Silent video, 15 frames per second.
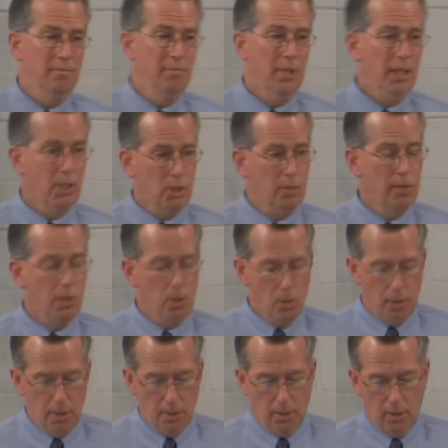because if you do
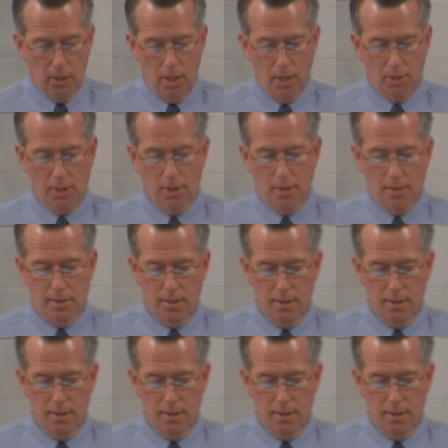it in the closet,